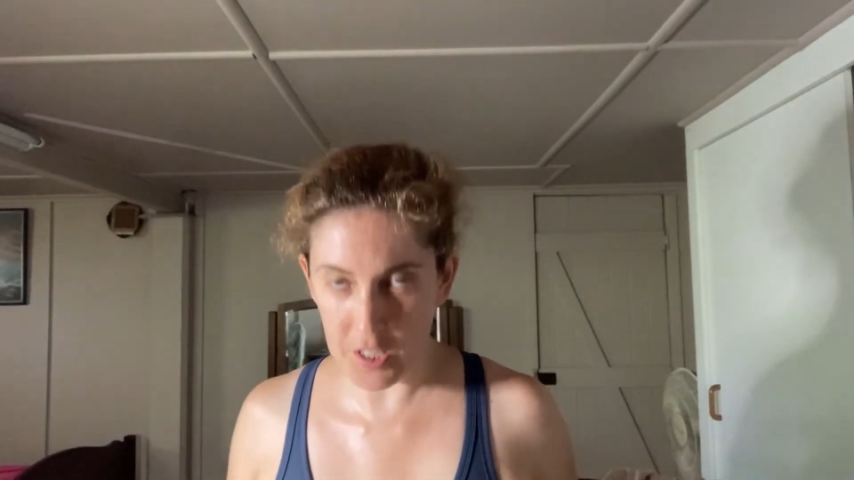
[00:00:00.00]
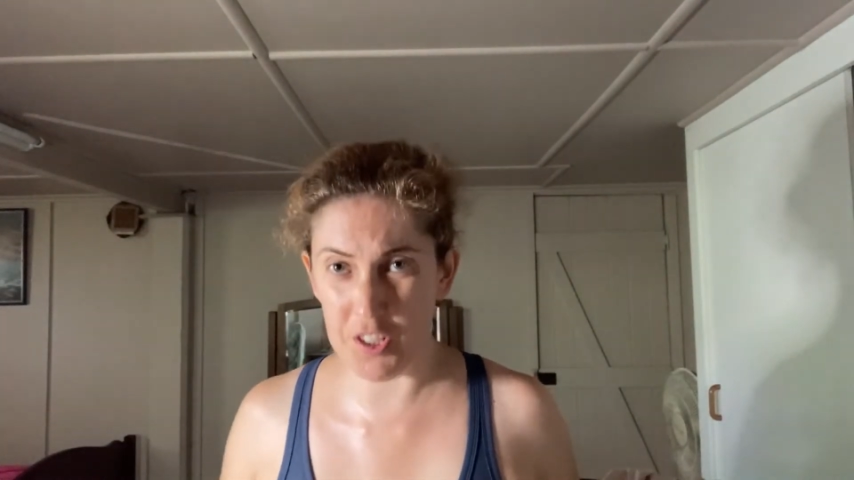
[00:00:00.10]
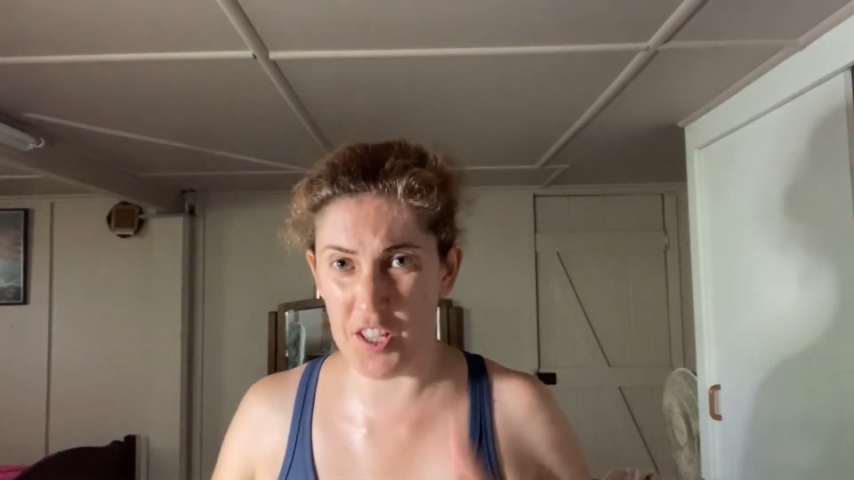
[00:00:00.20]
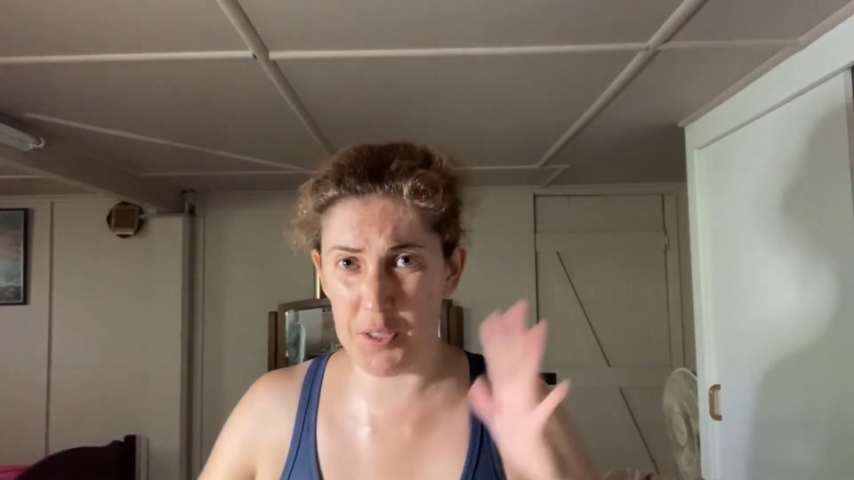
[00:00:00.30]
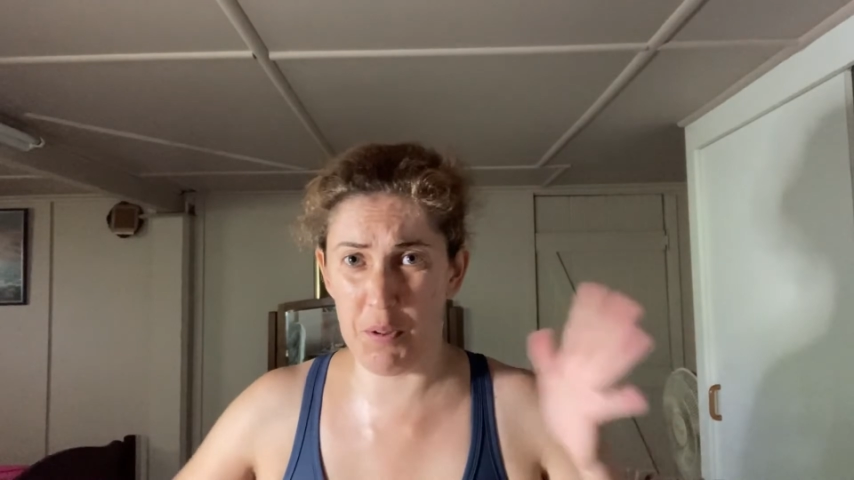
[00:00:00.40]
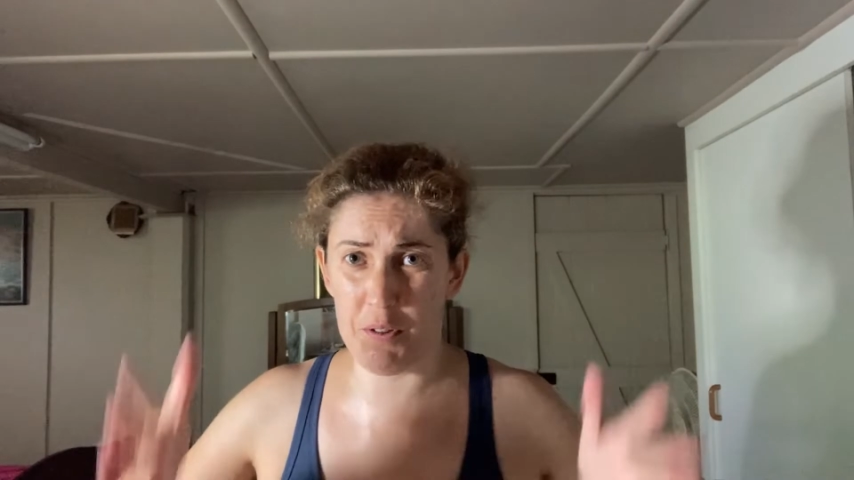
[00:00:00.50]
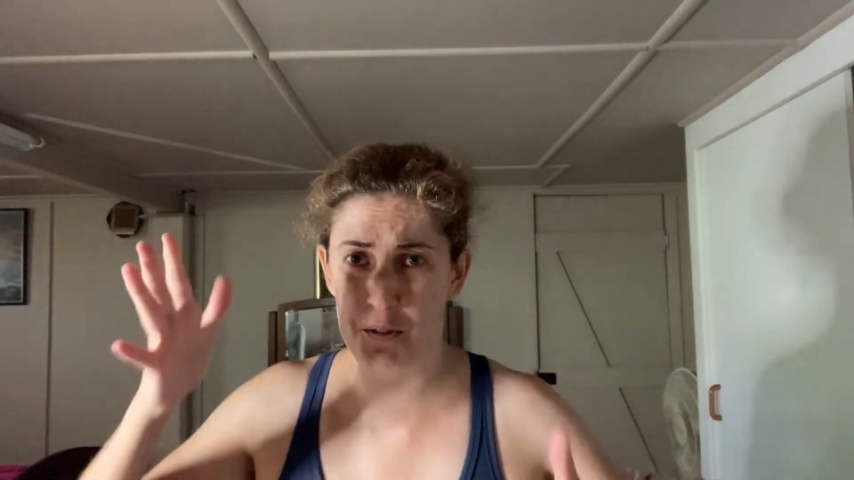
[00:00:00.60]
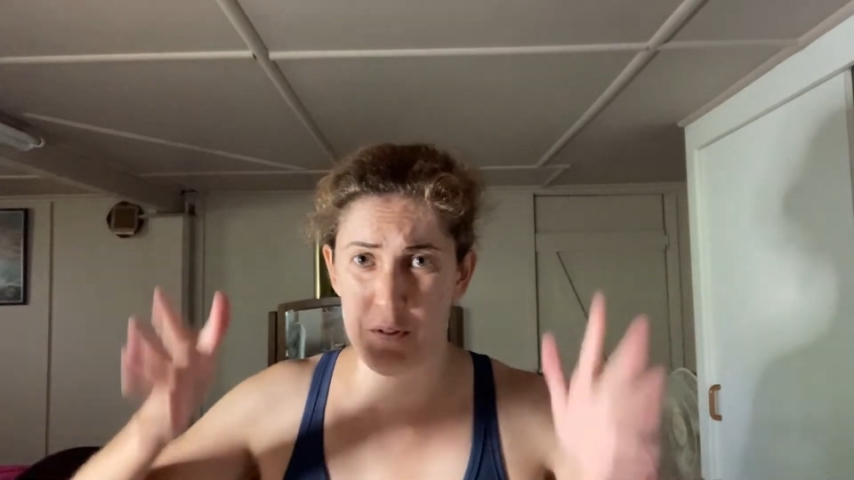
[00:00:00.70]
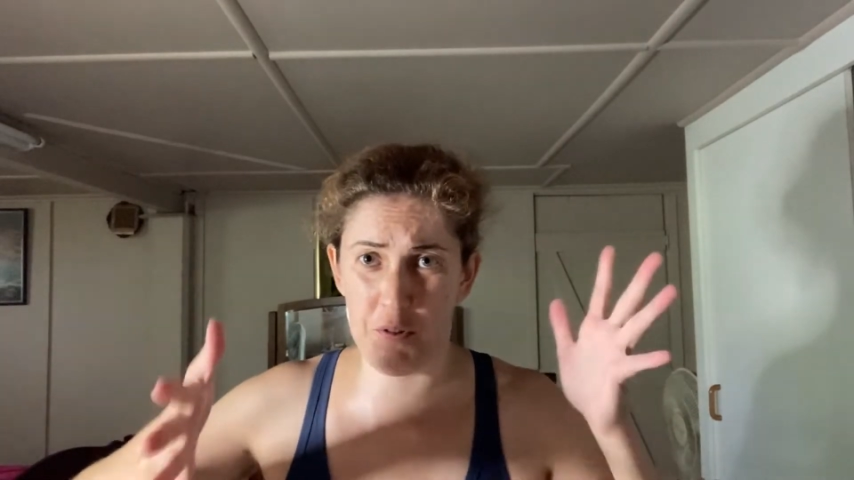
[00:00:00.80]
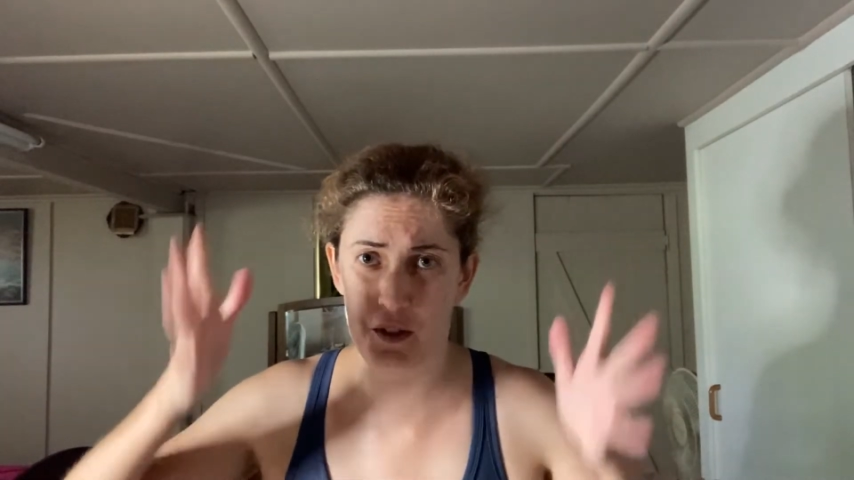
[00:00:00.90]
So that's why I was
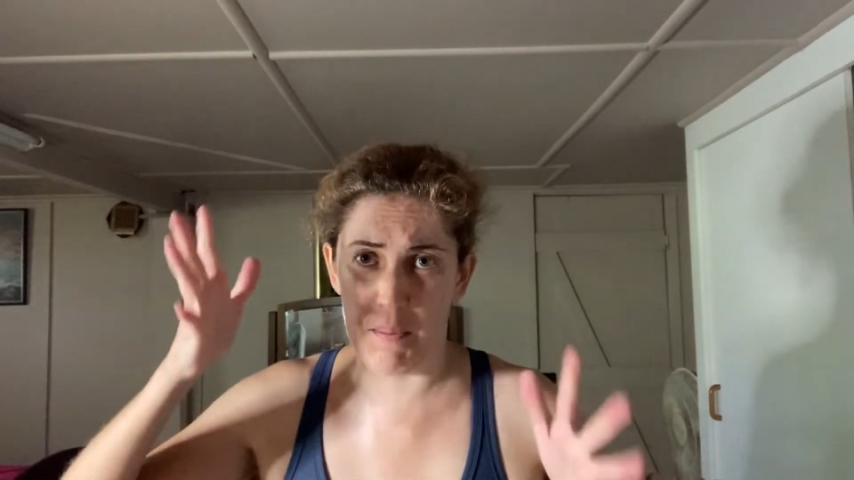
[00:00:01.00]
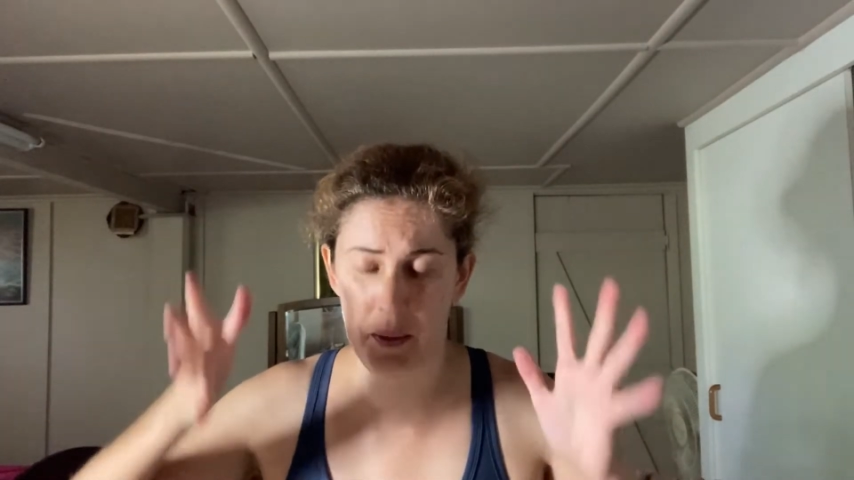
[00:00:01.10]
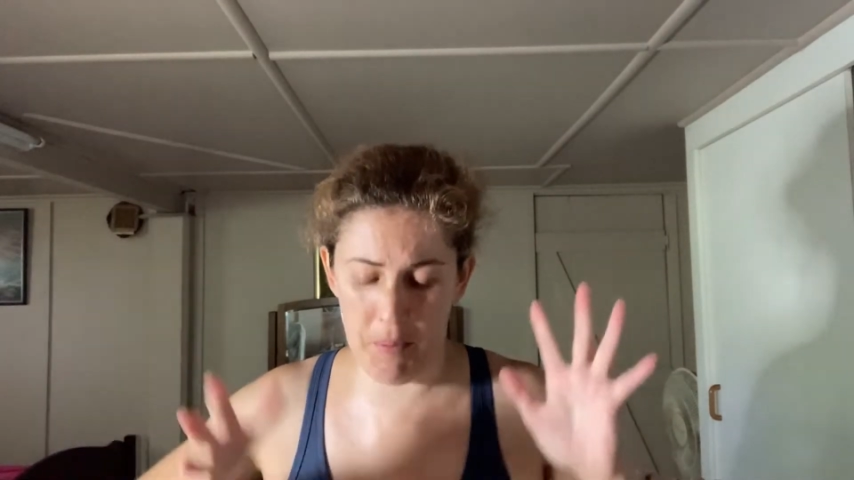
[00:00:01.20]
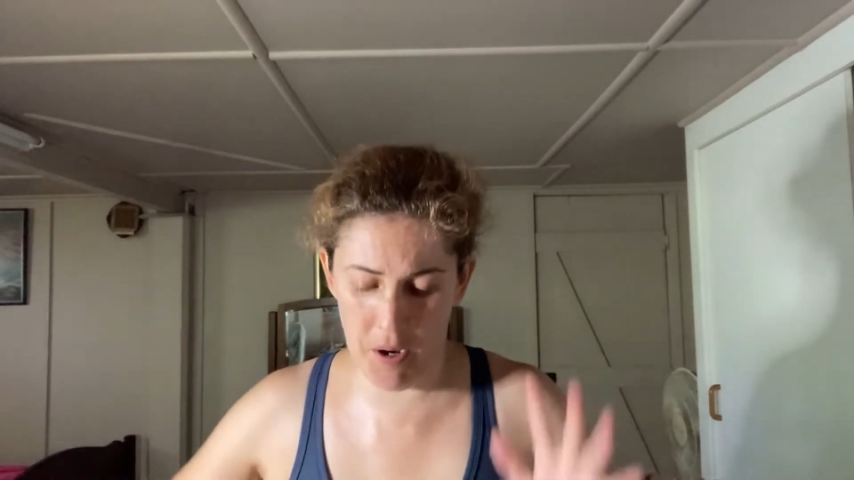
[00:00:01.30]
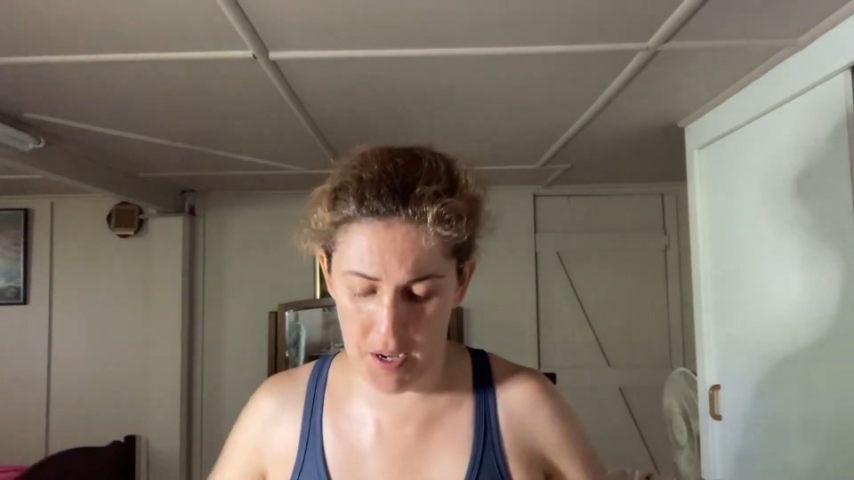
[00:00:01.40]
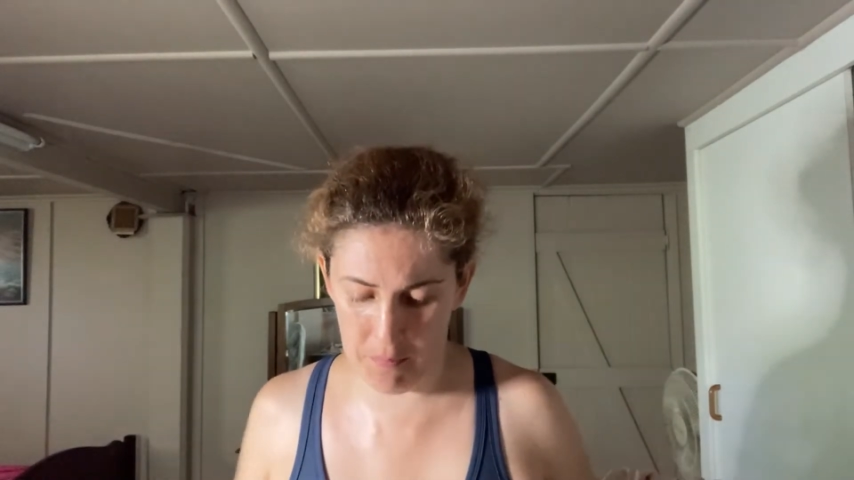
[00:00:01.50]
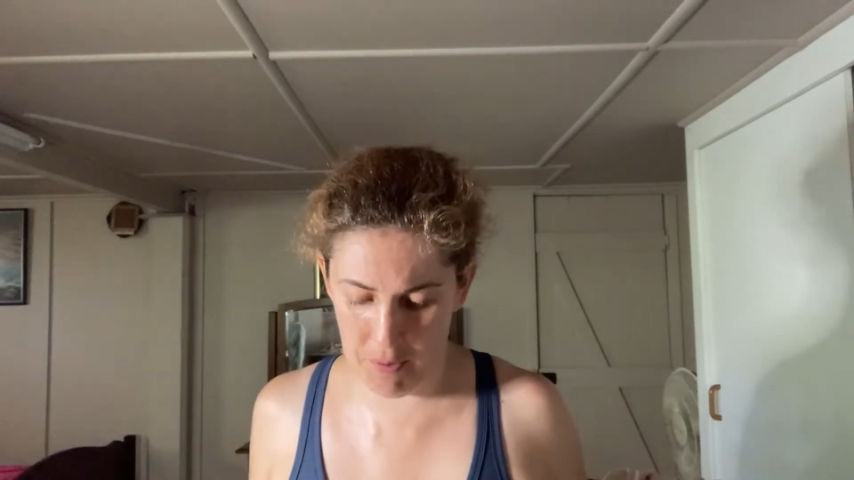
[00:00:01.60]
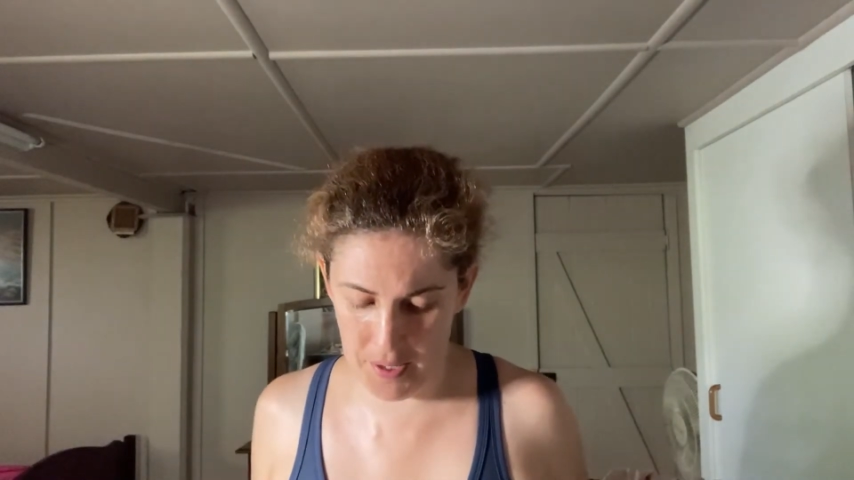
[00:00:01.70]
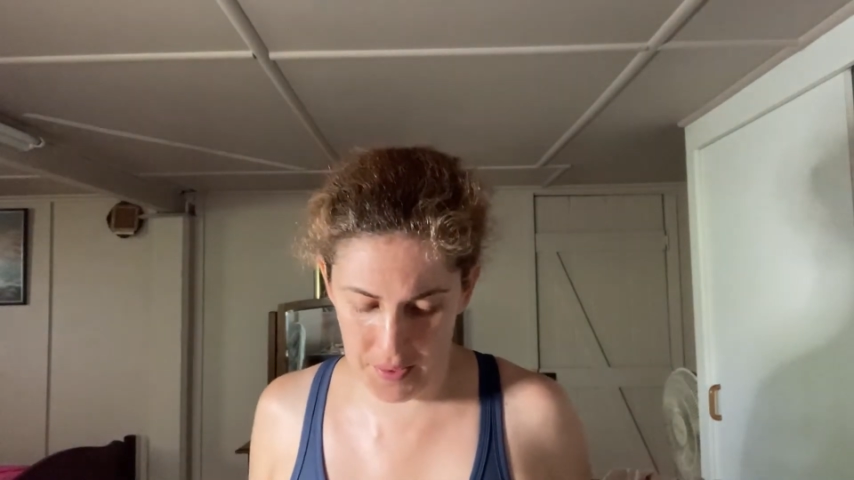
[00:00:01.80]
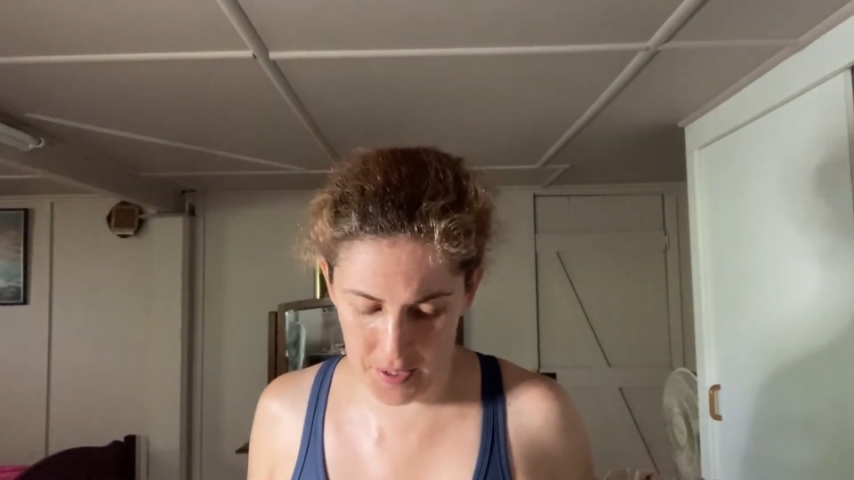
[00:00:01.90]
sort of talking about my height and
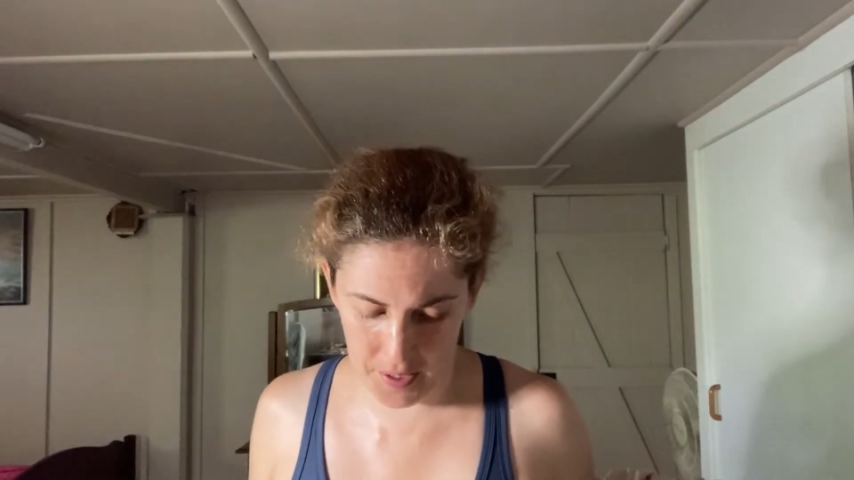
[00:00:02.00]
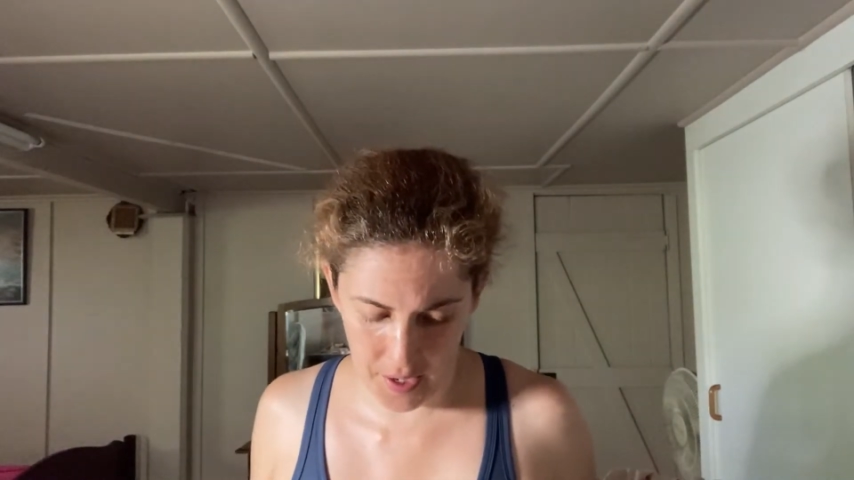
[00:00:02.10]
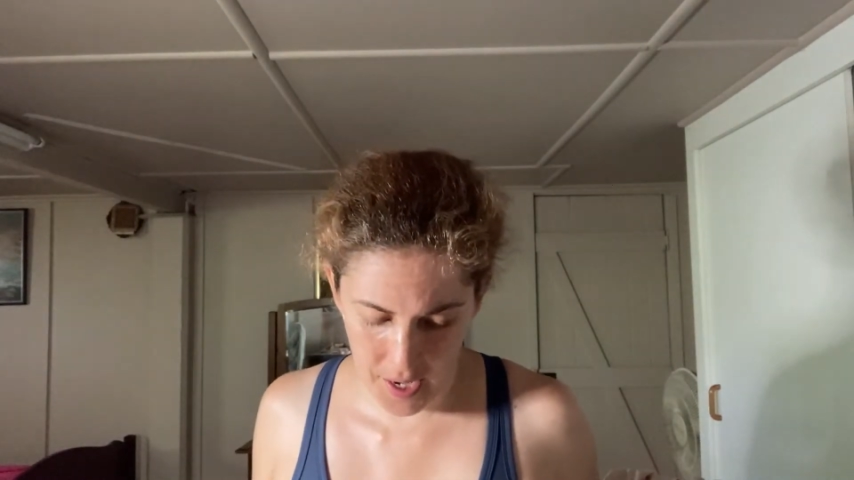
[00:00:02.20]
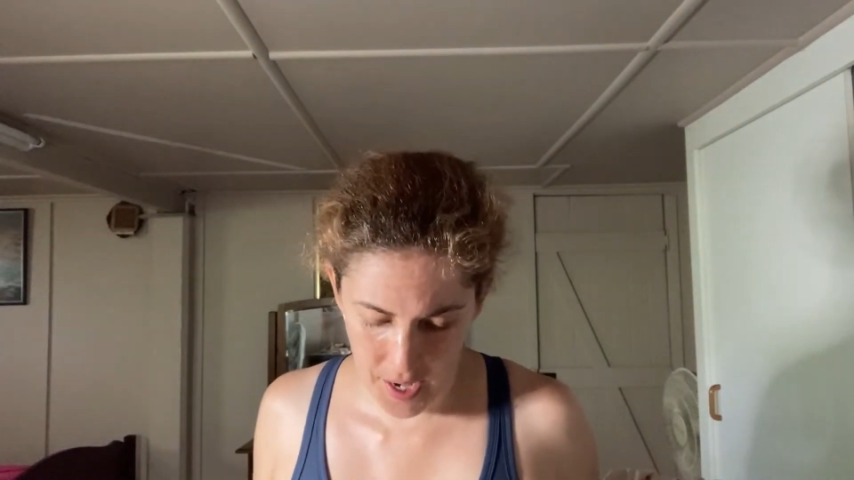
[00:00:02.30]
weight there.